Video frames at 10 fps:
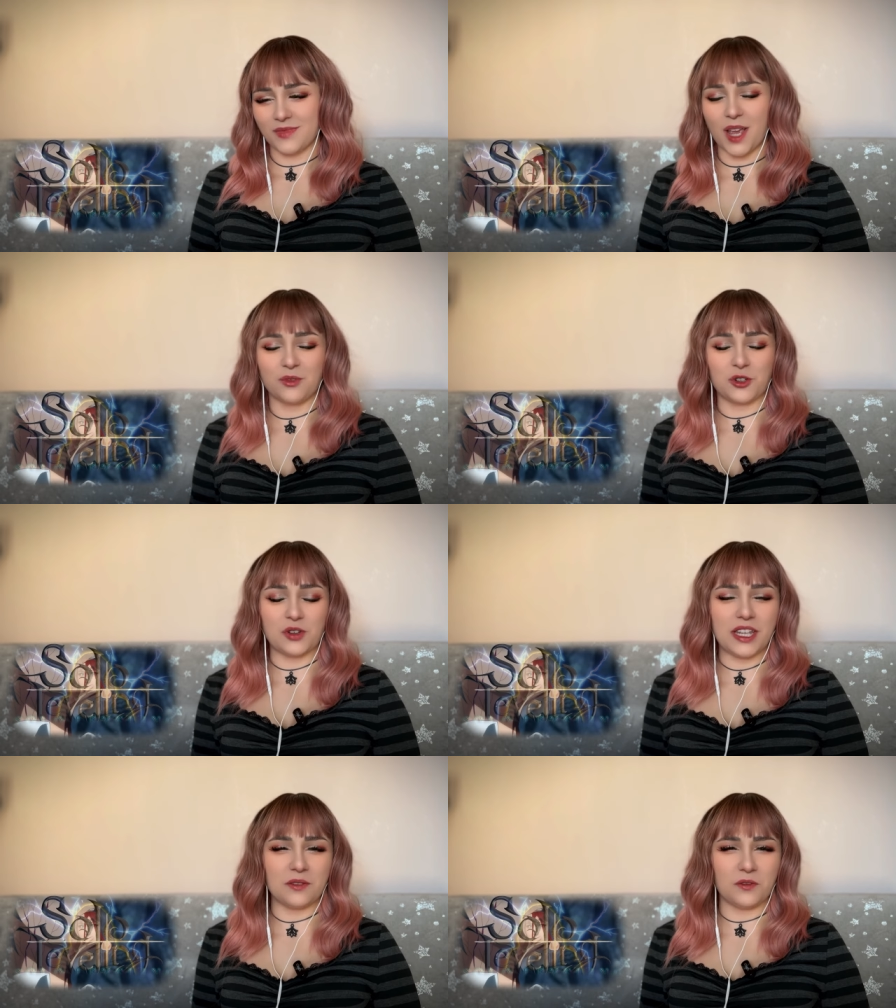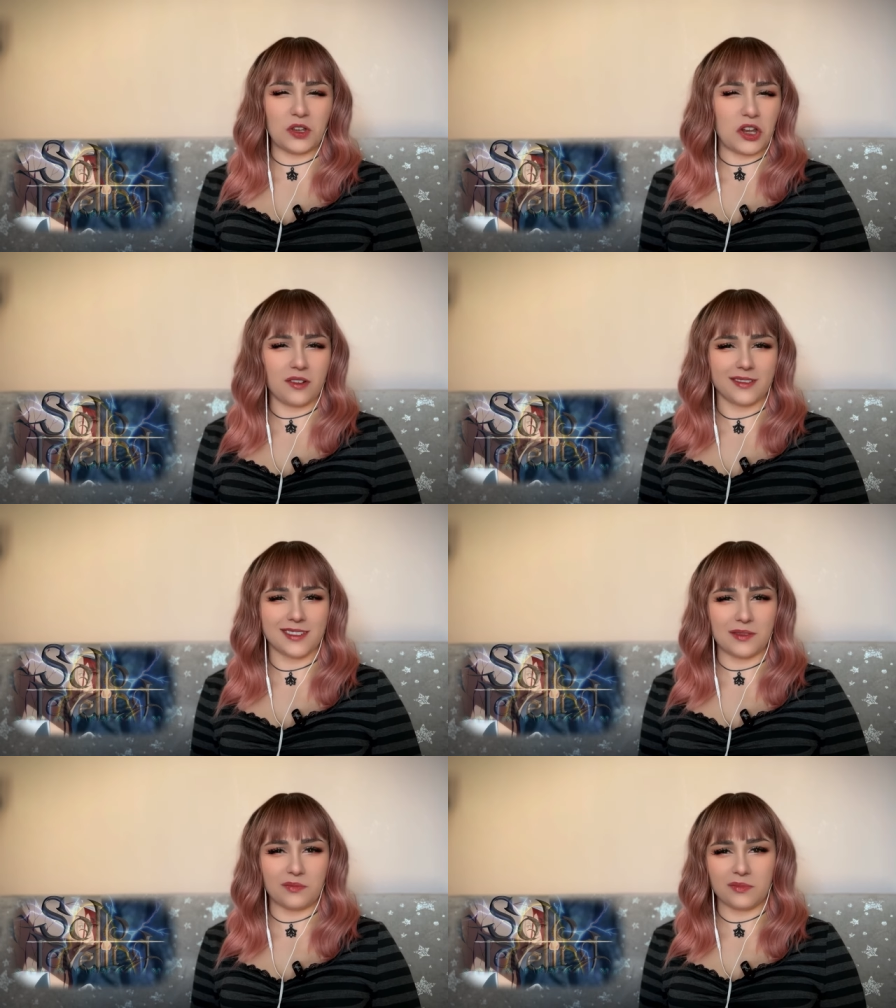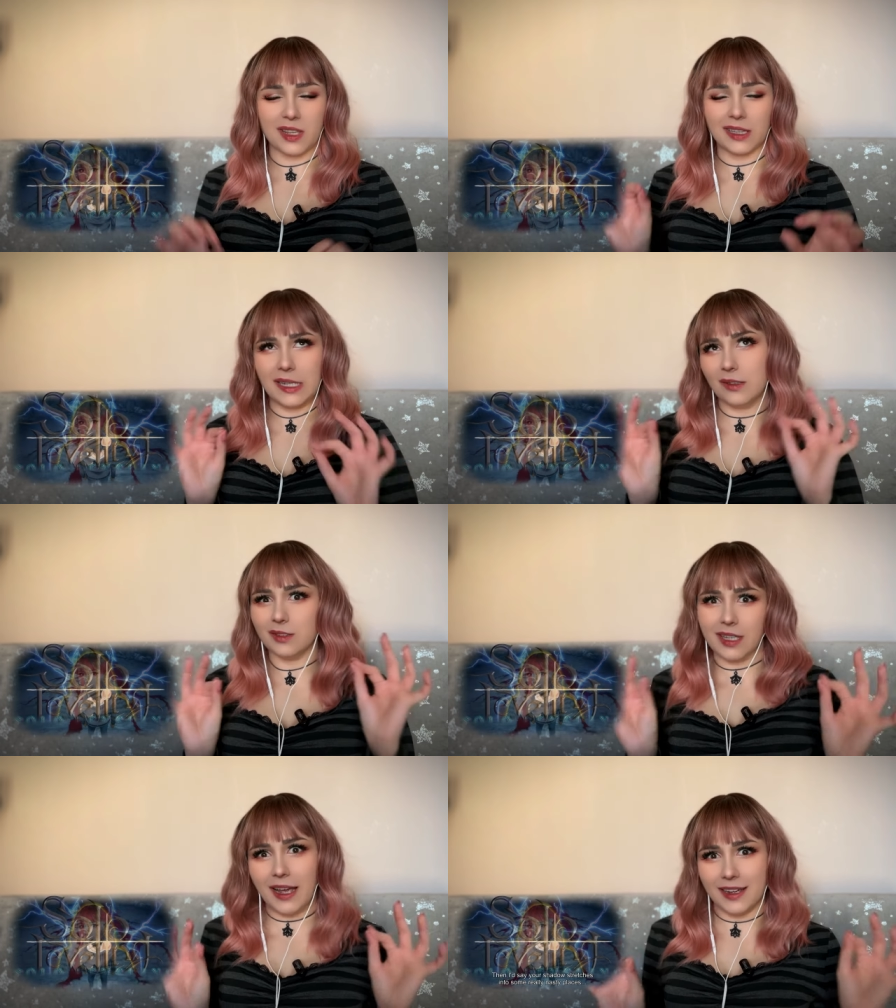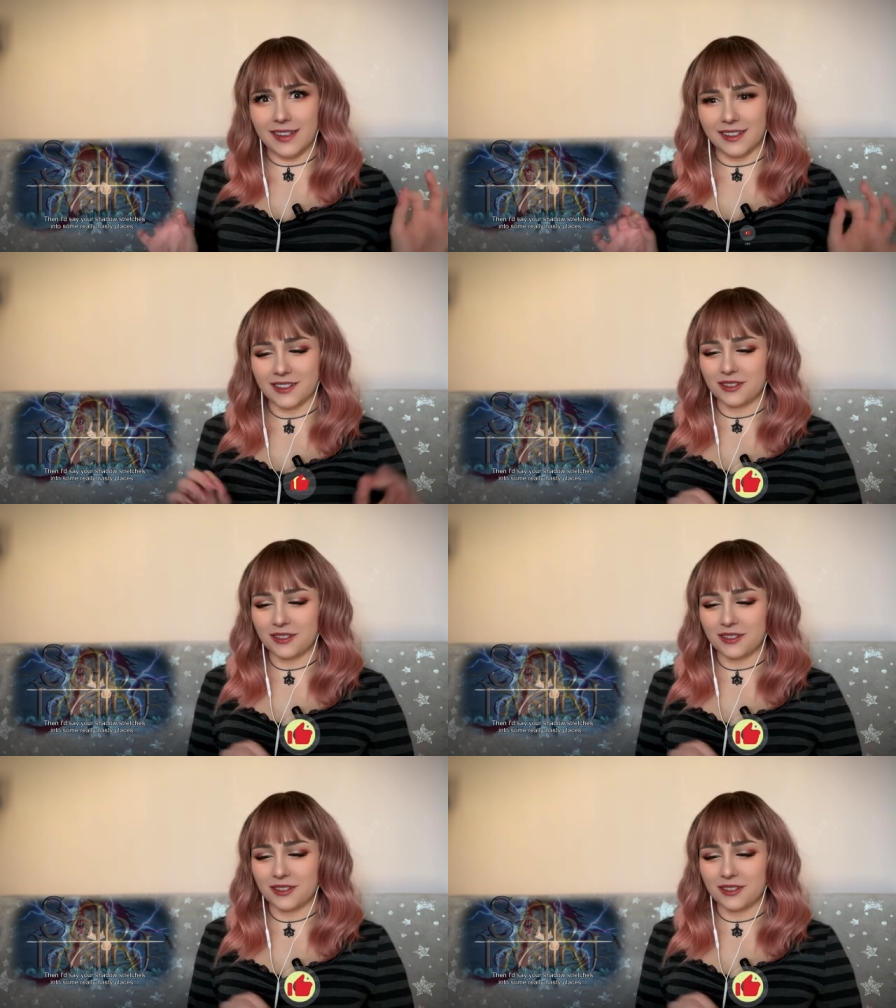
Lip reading: I'm sure he can figure out some little lie.